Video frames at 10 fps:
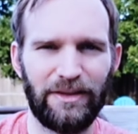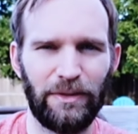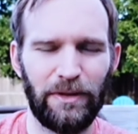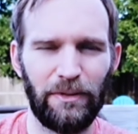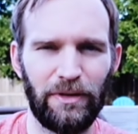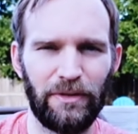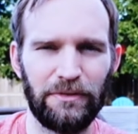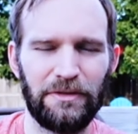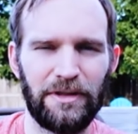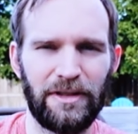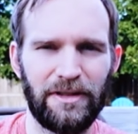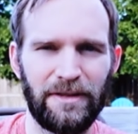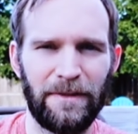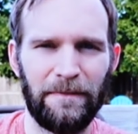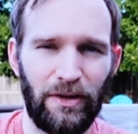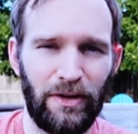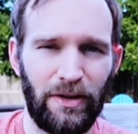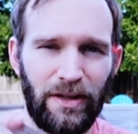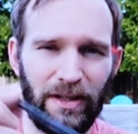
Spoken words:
in the Pro Max.